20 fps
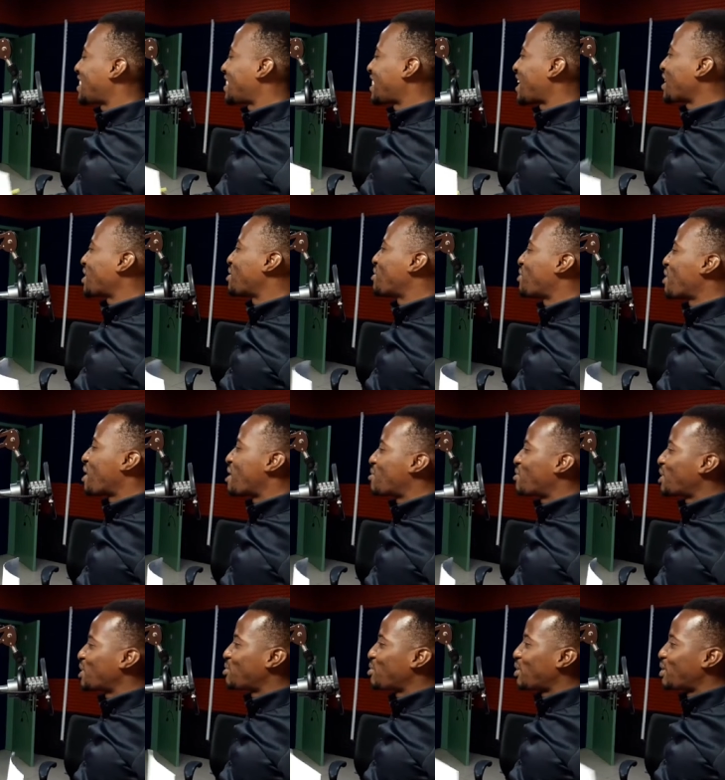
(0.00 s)
Thank you very
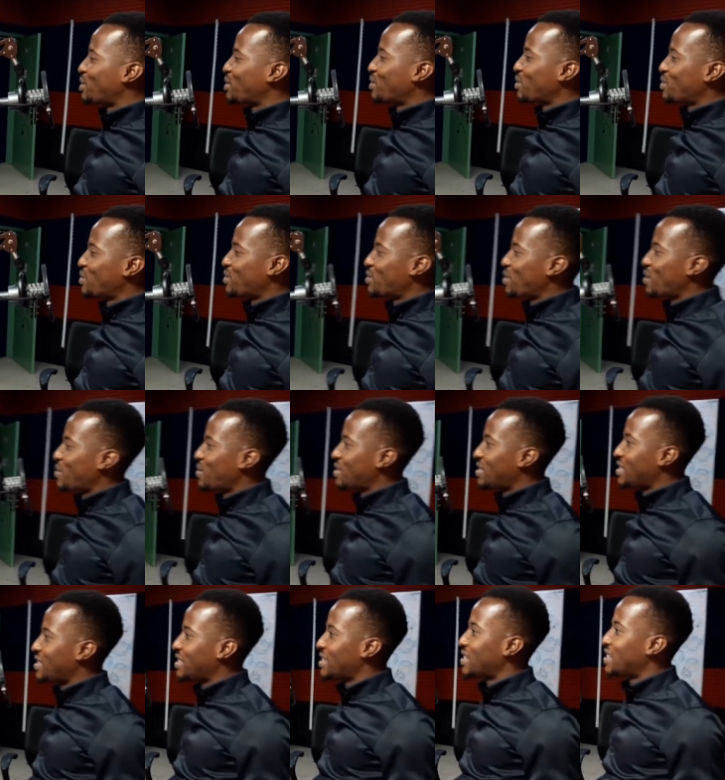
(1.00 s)
much, Bode. Good to be always
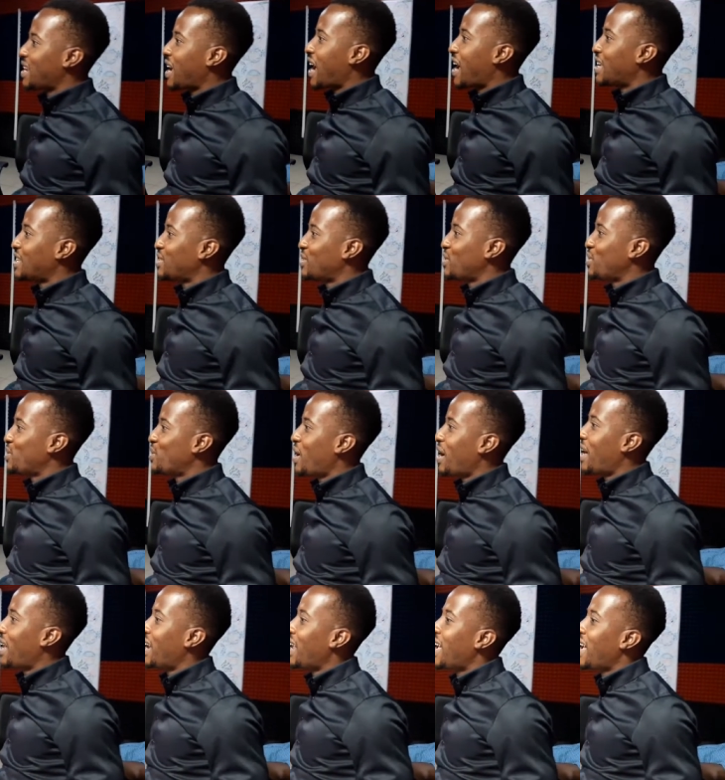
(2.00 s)
detailed as
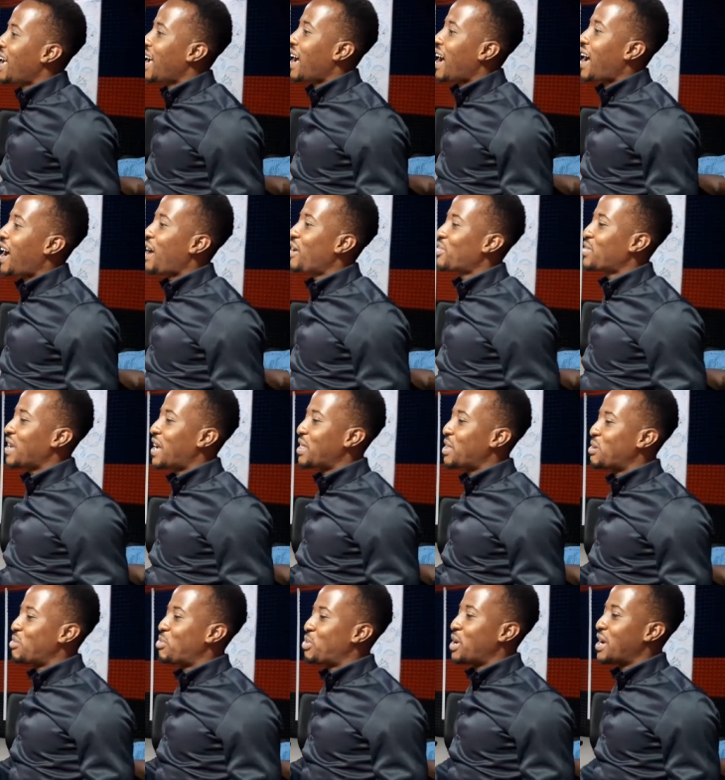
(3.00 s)
usual. After
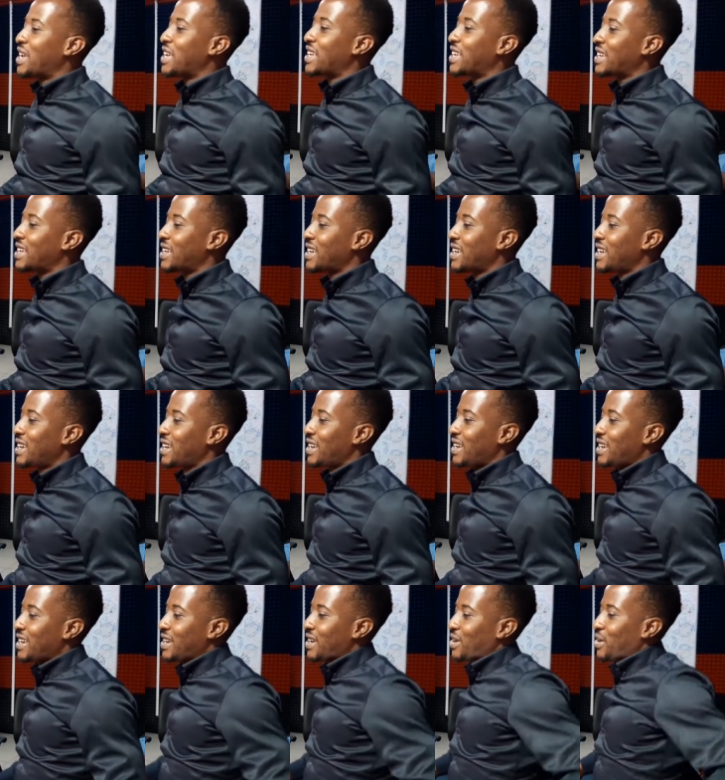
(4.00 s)
the break,
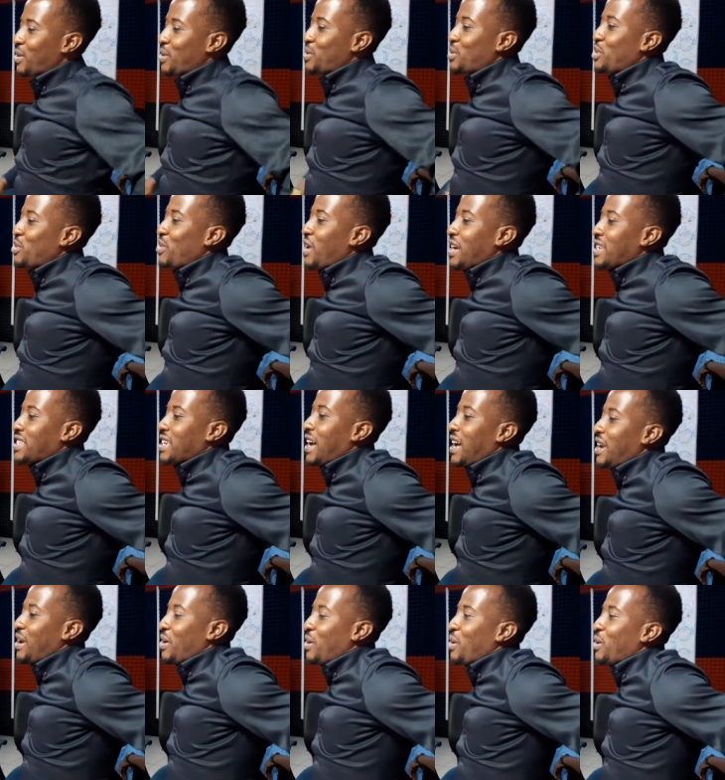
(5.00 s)

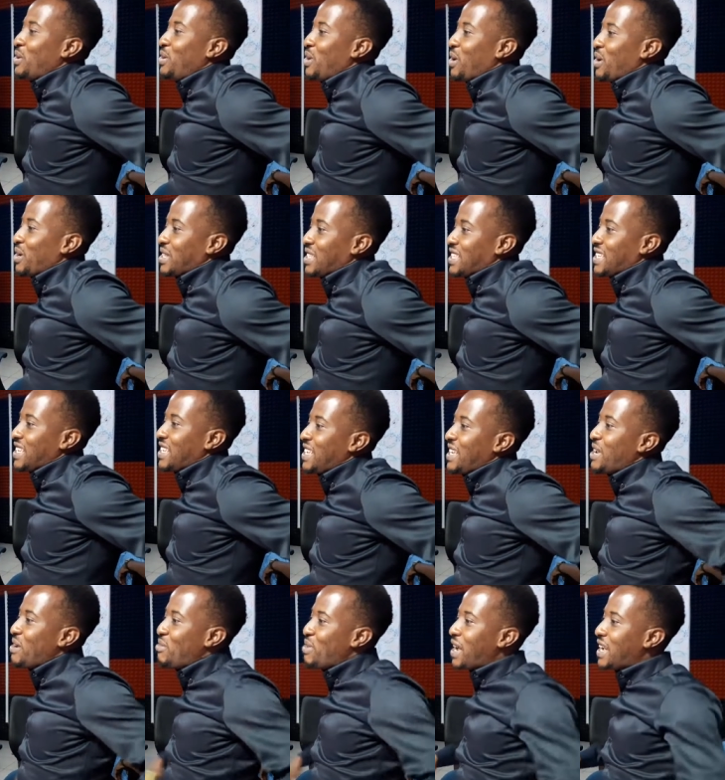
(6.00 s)
controversial or not,
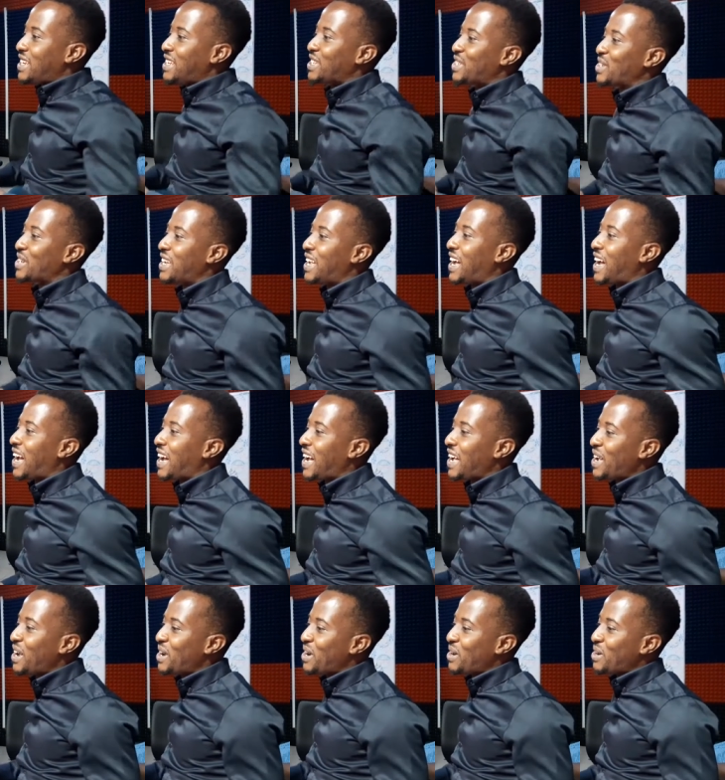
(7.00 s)
Yemi Adesanya
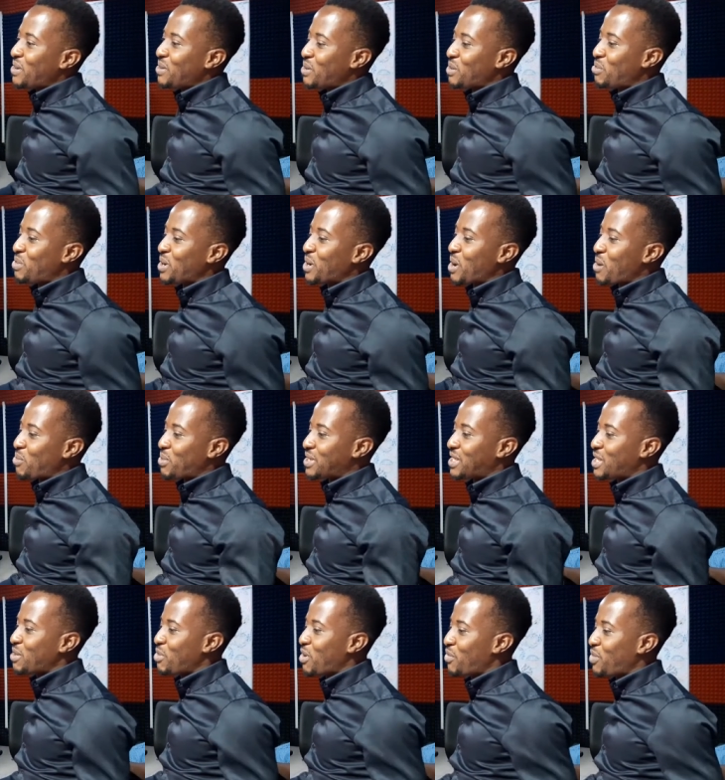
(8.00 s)
will bring up his
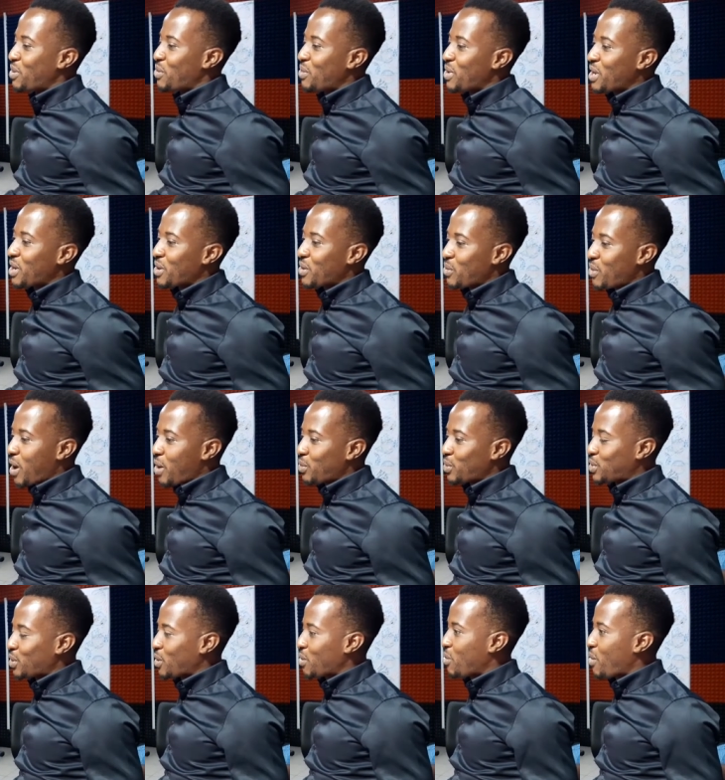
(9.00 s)
team of the week while we
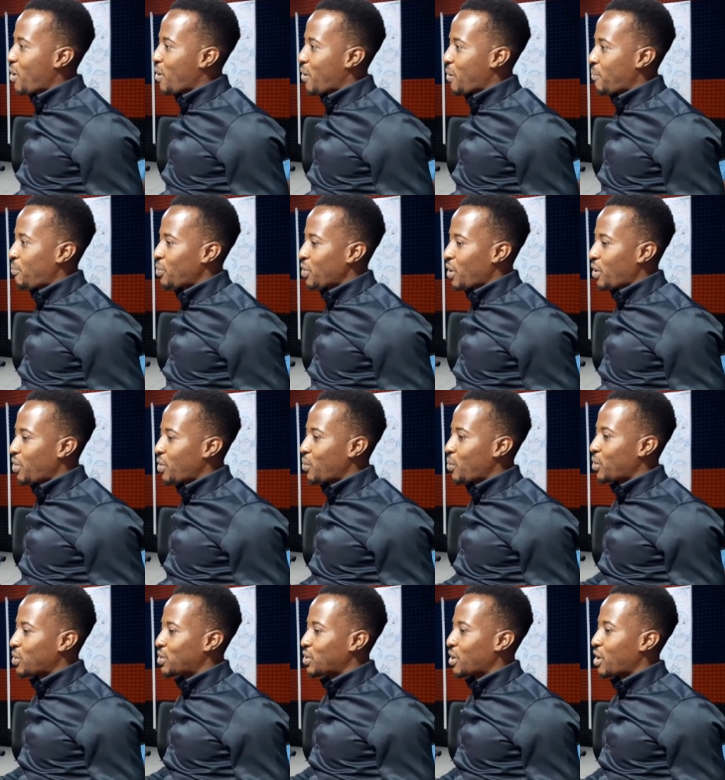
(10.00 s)
talk more on the
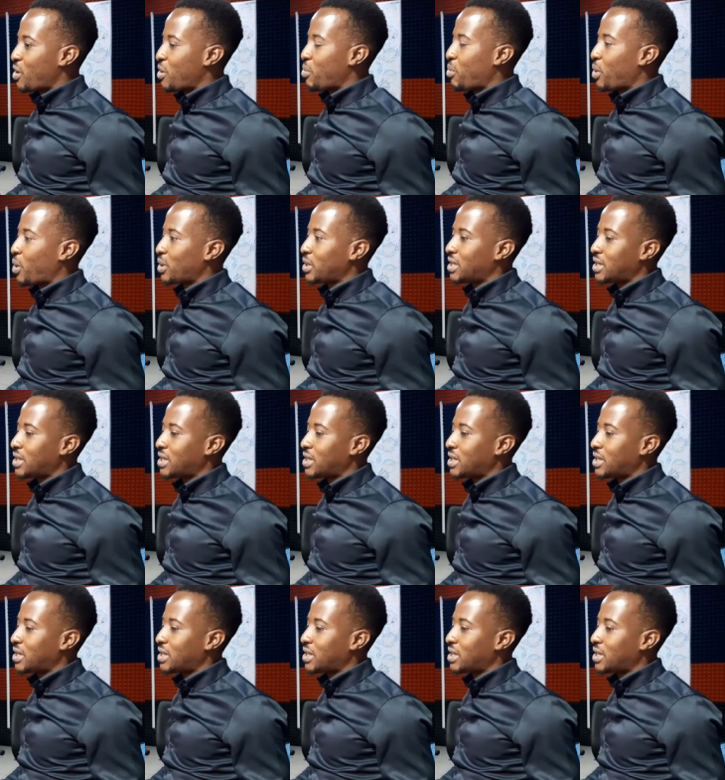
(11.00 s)
World Soccer Report.